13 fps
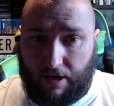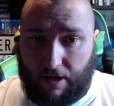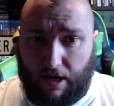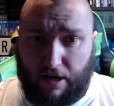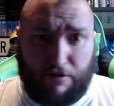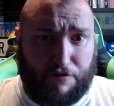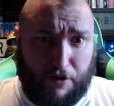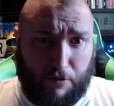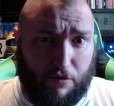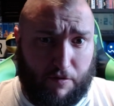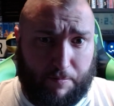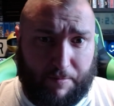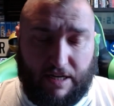and a few
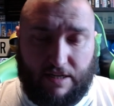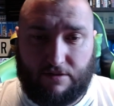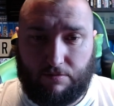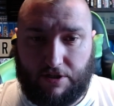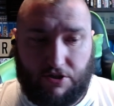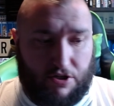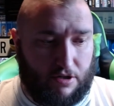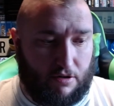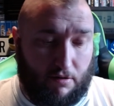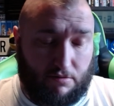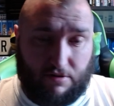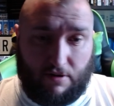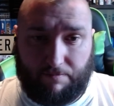other bits, which I
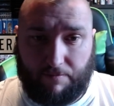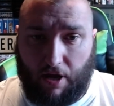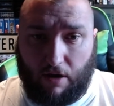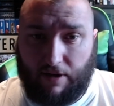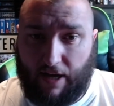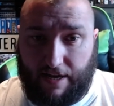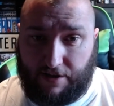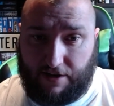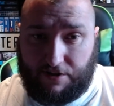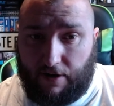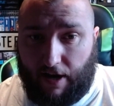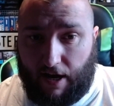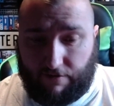was like, okay, you
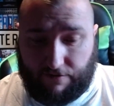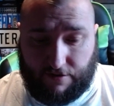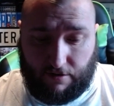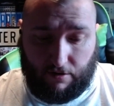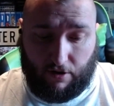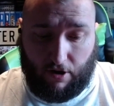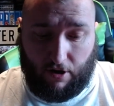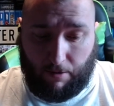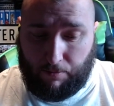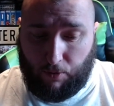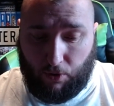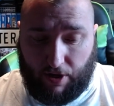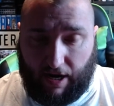don't have to, like, I'm
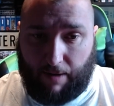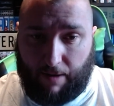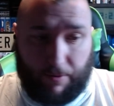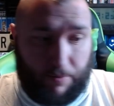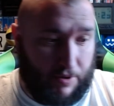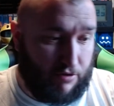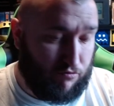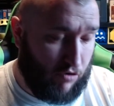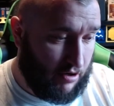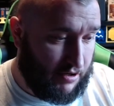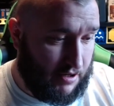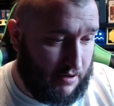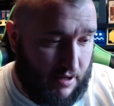more than happy with the
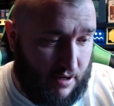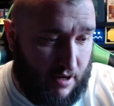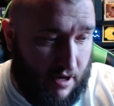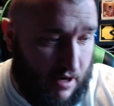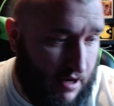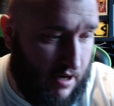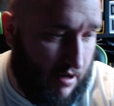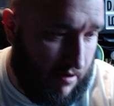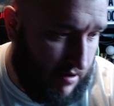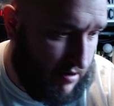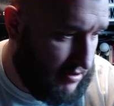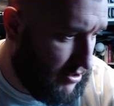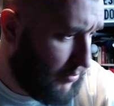rod.
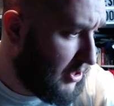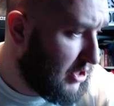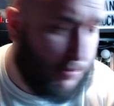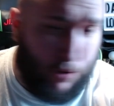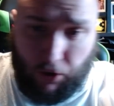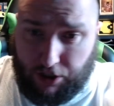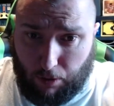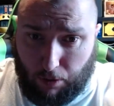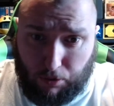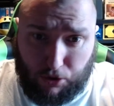To which point I will